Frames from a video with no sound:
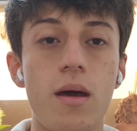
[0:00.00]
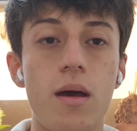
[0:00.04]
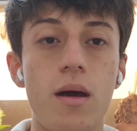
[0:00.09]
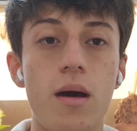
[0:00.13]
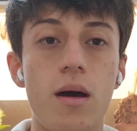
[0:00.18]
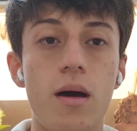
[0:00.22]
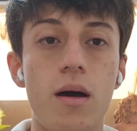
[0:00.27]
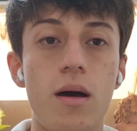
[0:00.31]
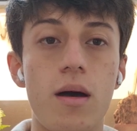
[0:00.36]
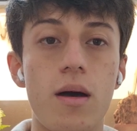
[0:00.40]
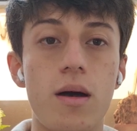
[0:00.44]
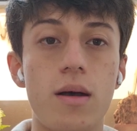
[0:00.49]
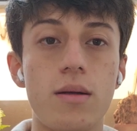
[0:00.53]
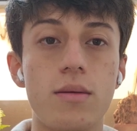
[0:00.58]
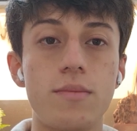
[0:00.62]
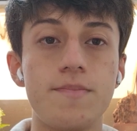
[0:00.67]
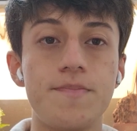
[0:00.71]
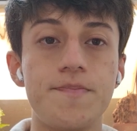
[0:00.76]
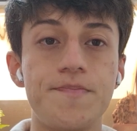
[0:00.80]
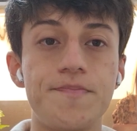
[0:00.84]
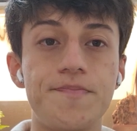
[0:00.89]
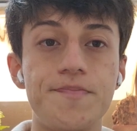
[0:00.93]

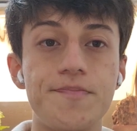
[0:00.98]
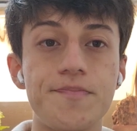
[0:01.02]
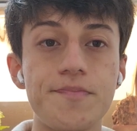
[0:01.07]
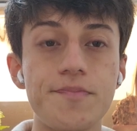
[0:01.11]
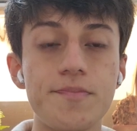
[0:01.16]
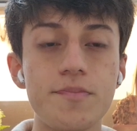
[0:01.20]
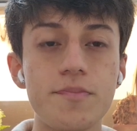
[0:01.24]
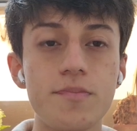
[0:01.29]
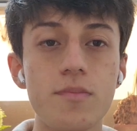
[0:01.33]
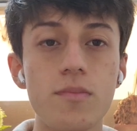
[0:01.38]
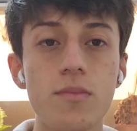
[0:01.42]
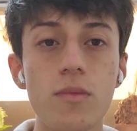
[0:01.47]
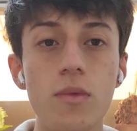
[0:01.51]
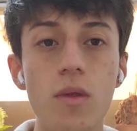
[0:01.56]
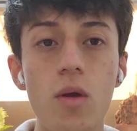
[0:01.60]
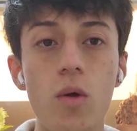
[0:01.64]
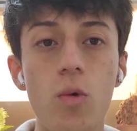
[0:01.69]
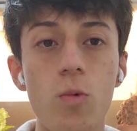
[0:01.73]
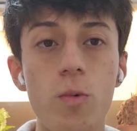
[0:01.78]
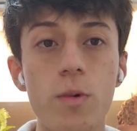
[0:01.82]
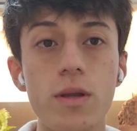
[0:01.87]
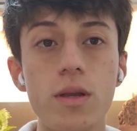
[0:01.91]
And
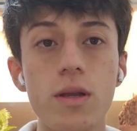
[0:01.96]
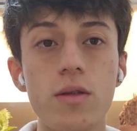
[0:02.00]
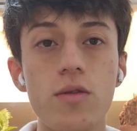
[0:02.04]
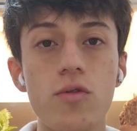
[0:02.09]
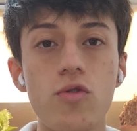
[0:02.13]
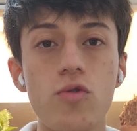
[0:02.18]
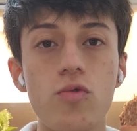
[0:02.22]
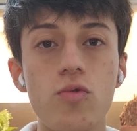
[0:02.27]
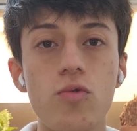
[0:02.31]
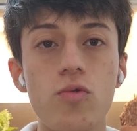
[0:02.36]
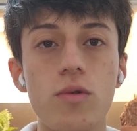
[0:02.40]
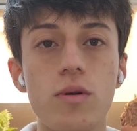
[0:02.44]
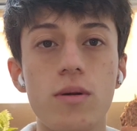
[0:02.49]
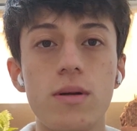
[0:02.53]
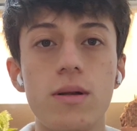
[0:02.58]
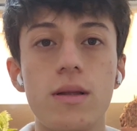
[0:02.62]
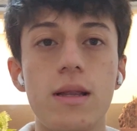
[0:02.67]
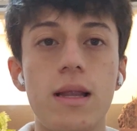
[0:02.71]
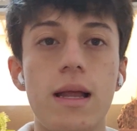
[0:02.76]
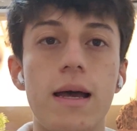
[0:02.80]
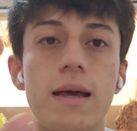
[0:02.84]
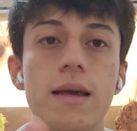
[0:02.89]
we need to,
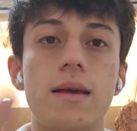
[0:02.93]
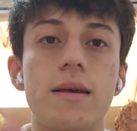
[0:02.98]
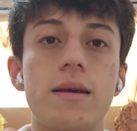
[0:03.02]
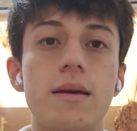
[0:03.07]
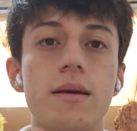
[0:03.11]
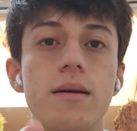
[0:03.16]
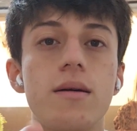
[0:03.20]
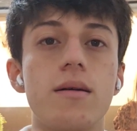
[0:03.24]
like,